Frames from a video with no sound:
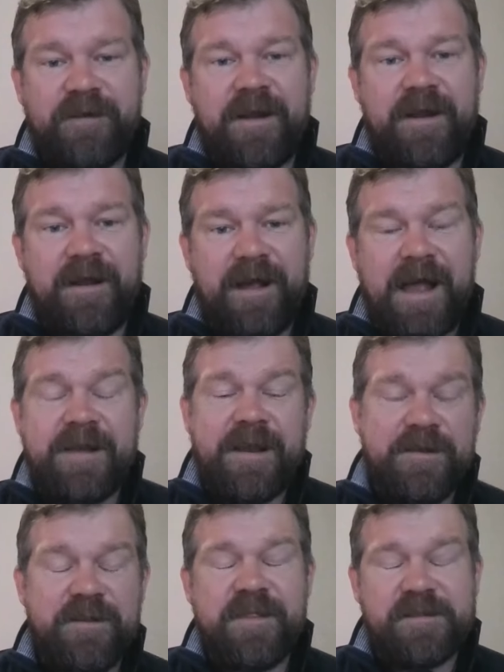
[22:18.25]
yeah. And,
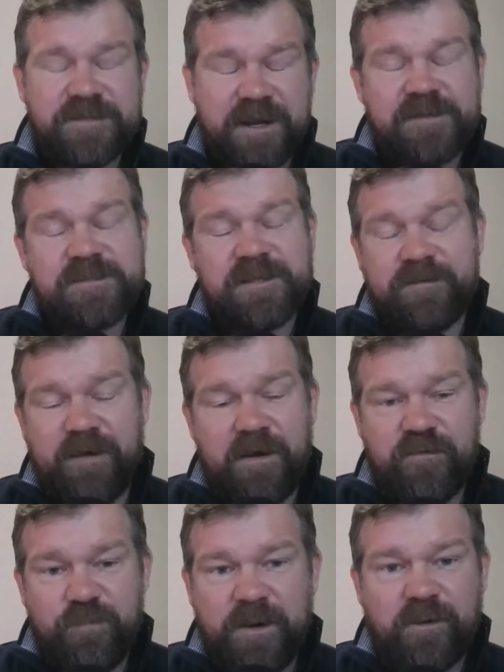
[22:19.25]
and the scarcity
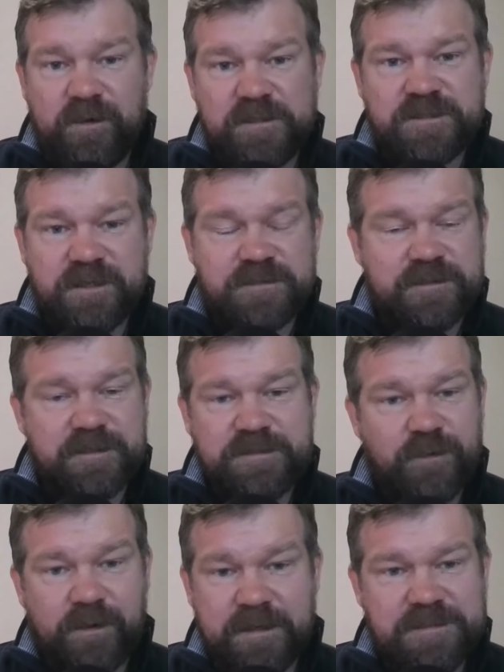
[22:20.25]
value of Bitcoin is such that it's
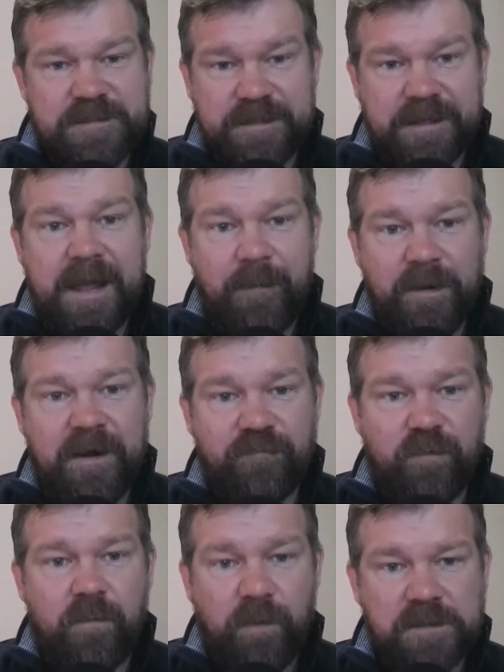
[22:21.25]
not easy to get when
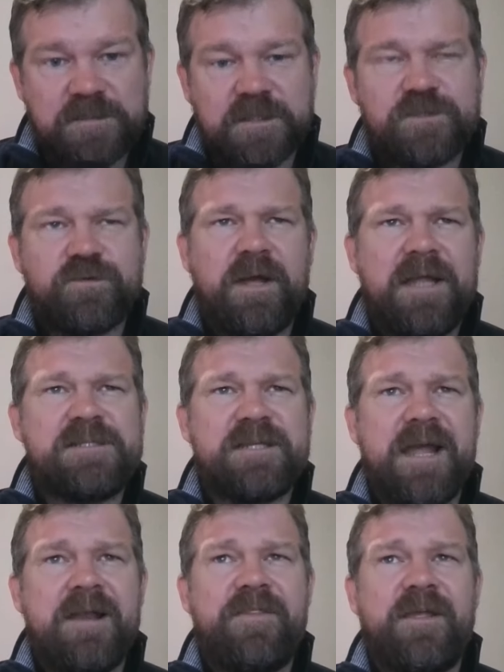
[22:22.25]
everyone wants it. So it's the
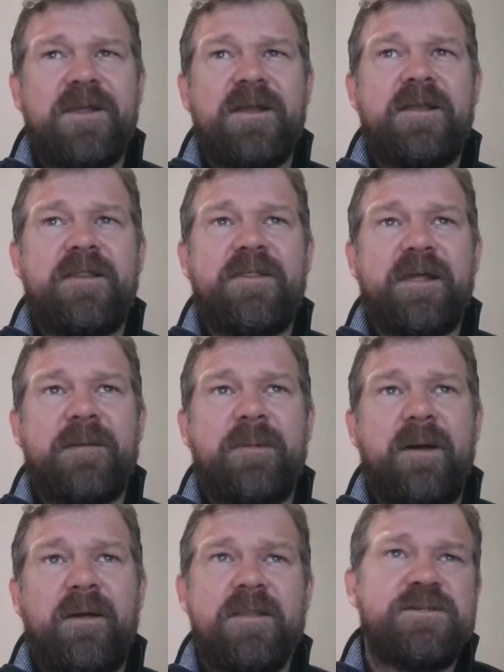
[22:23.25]
kind of thing you need to think
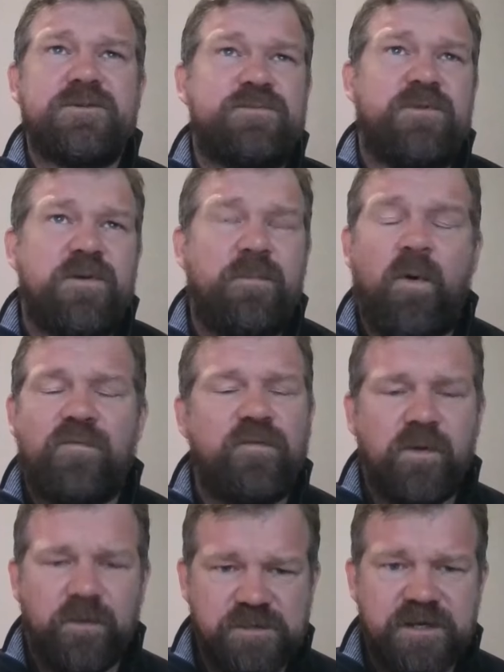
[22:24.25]
about, and this goes with your
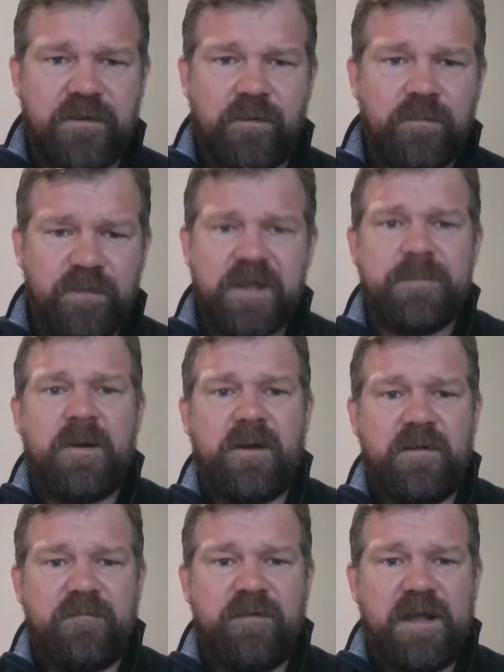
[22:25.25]
portfolio in general. Think about
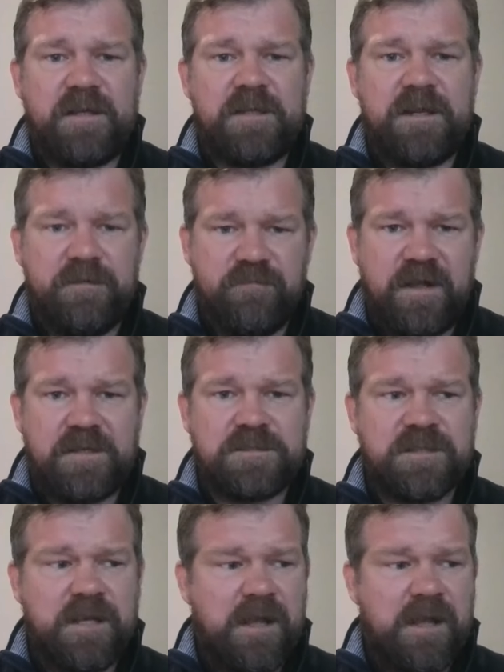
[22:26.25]
it in advance.